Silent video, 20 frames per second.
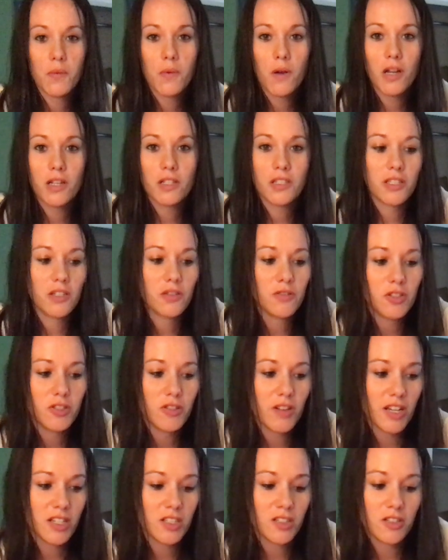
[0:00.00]
want to. The
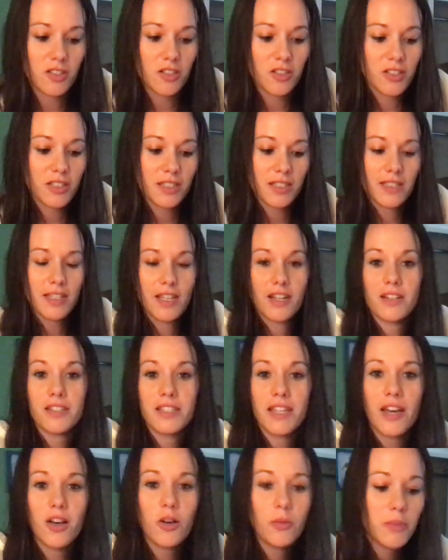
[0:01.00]
directions are just there to
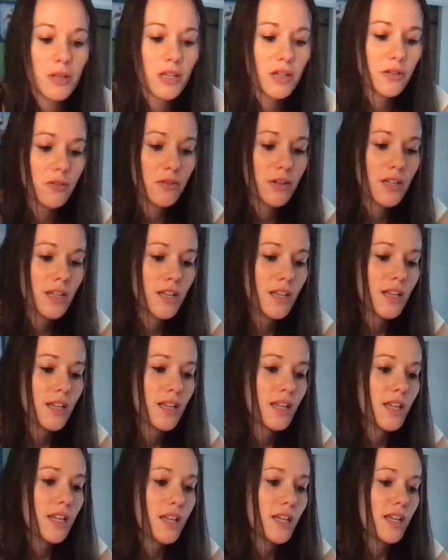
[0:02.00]
help you.
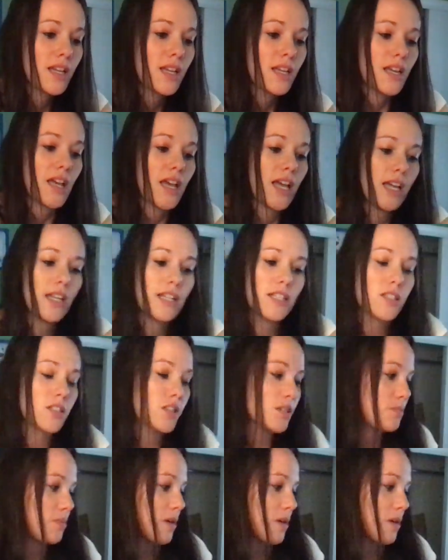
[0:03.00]
And it's good